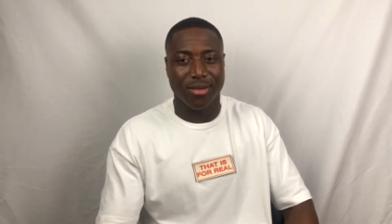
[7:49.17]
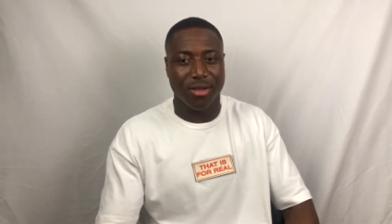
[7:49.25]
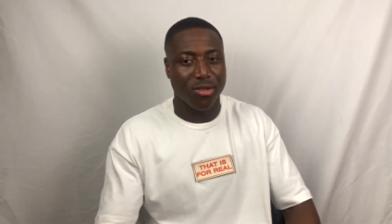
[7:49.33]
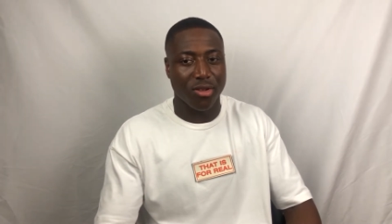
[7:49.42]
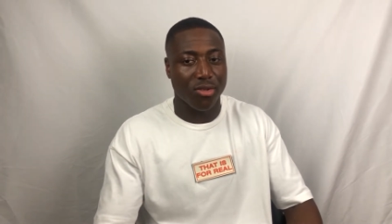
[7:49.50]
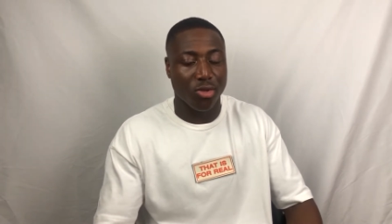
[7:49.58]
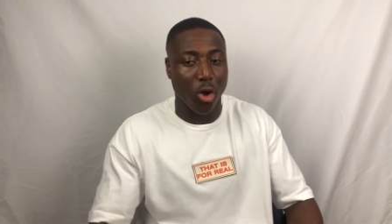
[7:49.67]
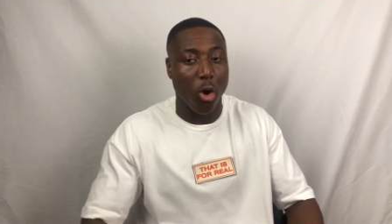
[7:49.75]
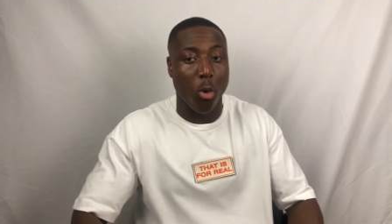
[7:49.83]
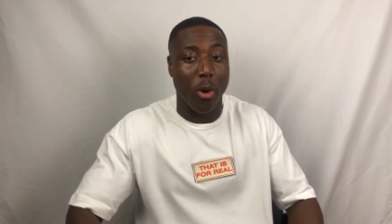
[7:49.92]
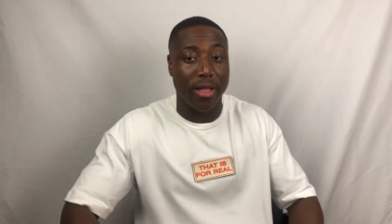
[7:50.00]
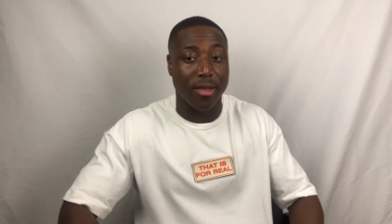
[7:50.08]
to just
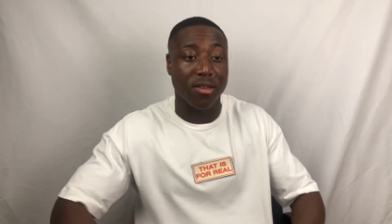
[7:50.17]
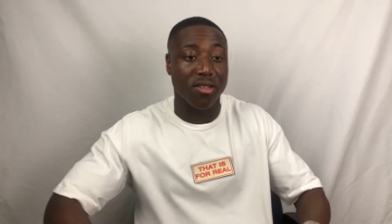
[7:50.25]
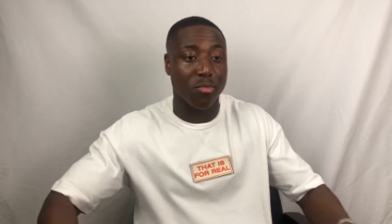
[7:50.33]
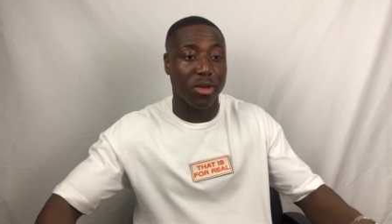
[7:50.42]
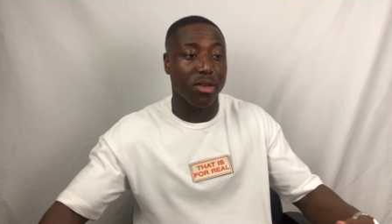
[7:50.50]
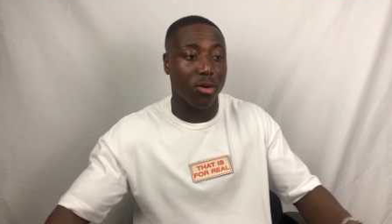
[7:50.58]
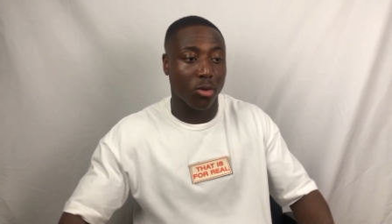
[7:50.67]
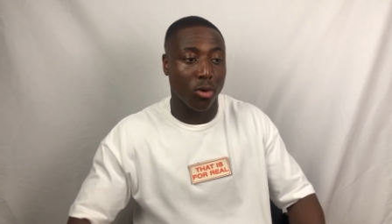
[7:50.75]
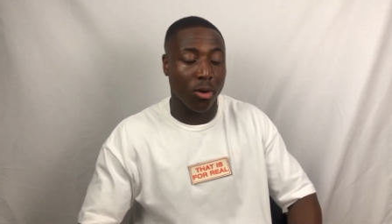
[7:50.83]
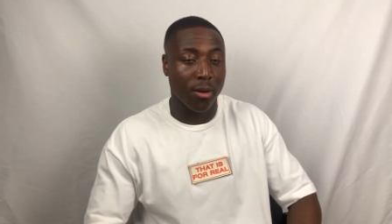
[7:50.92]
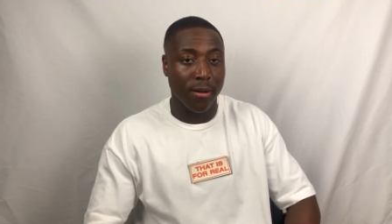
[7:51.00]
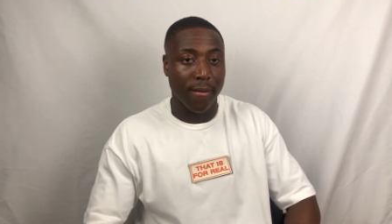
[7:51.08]
know when He's speaking,
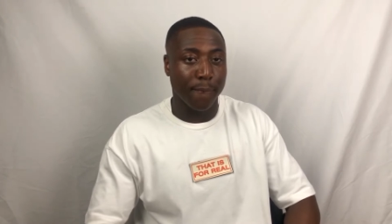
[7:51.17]
or